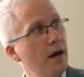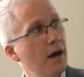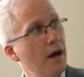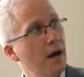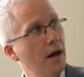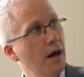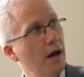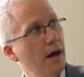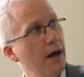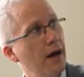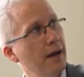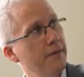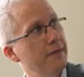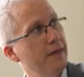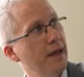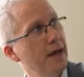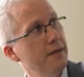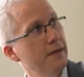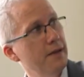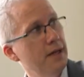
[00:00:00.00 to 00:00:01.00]
And
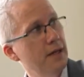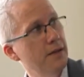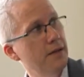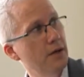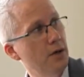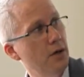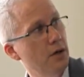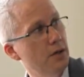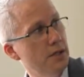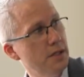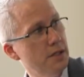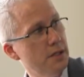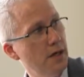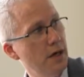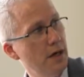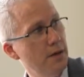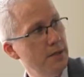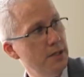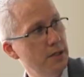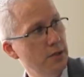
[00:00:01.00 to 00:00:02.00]
then the not
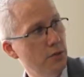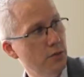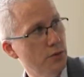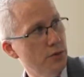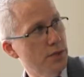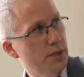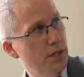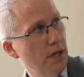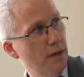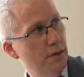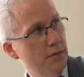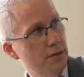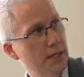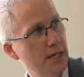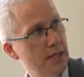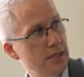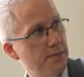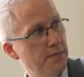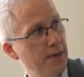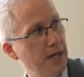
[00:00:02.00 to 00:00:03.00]
determined are also
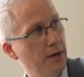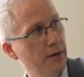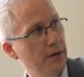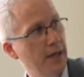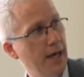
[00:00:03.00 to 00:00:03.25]
tend to be on